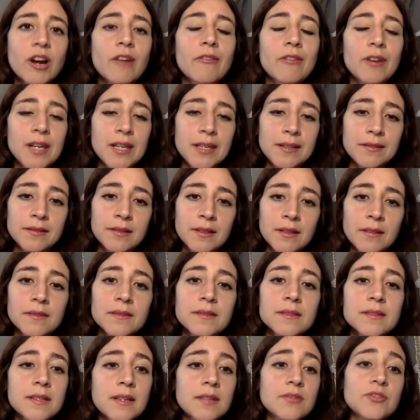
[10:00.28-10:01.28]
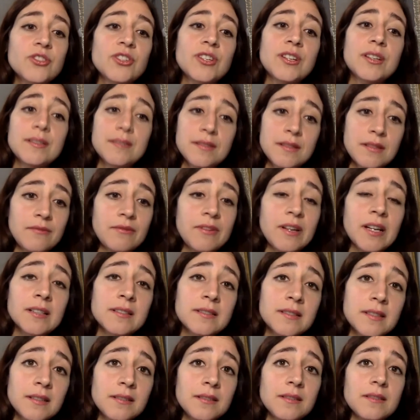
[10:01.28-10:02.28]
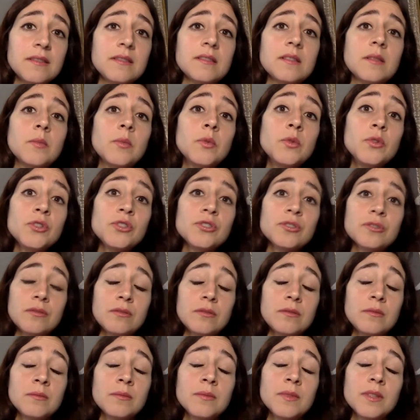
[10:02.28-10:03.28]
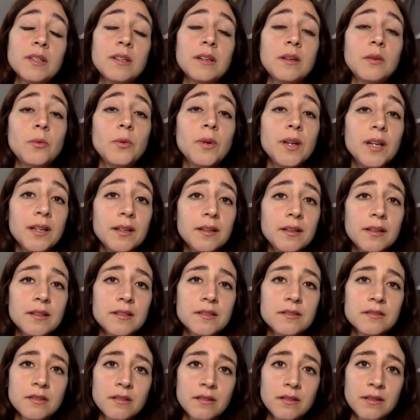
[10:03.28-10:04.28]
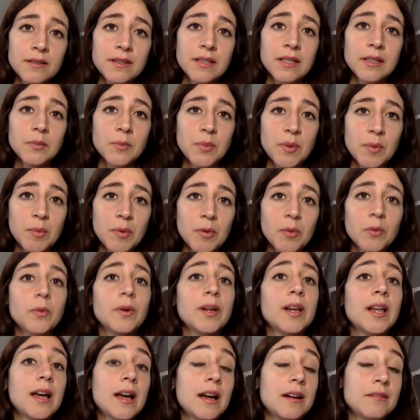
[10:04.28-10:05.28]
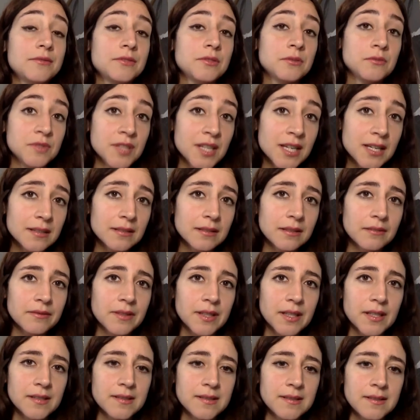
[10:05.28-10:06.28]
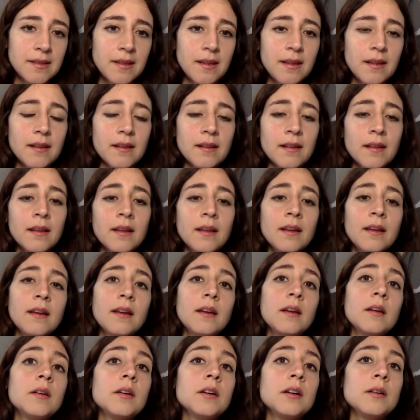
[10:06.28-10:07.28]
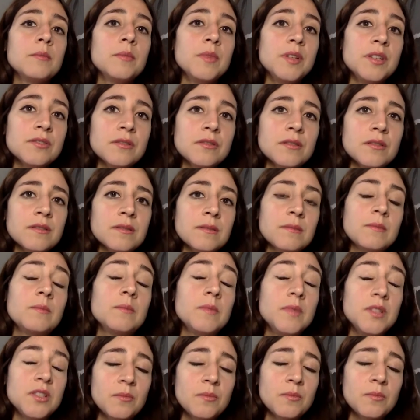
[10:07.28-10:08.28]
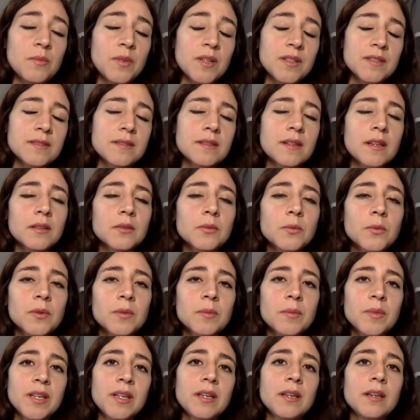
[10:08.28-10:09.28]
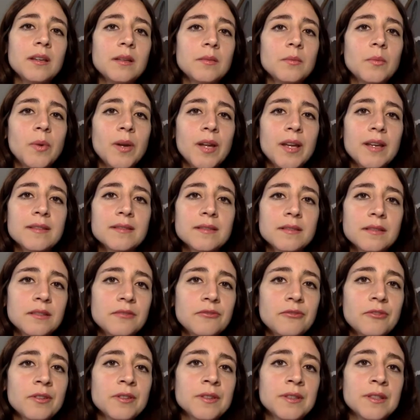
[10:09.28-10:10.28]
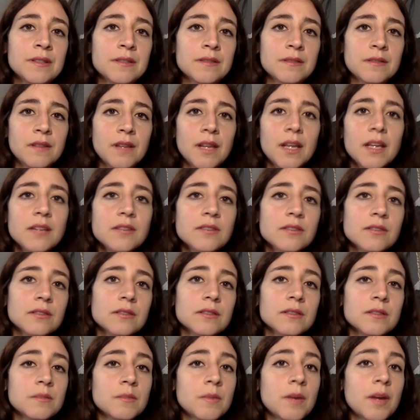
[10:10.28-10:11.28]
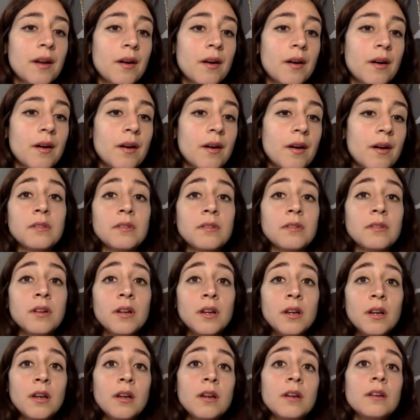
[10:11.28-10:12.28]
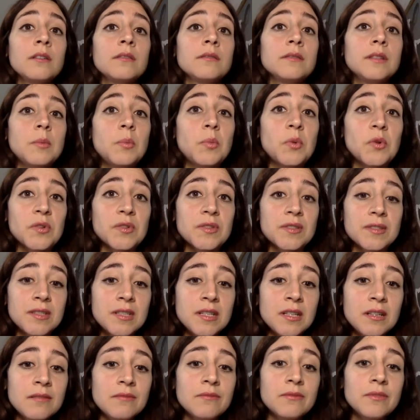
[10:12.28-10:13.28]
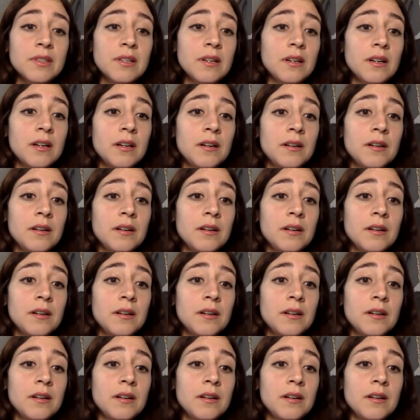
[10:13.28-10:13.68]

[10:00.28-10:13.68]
travel intent, such as the vaccine distribution, the willingness that people will have to take the vaccine, measurements that will be in place different destinations, but also the perceived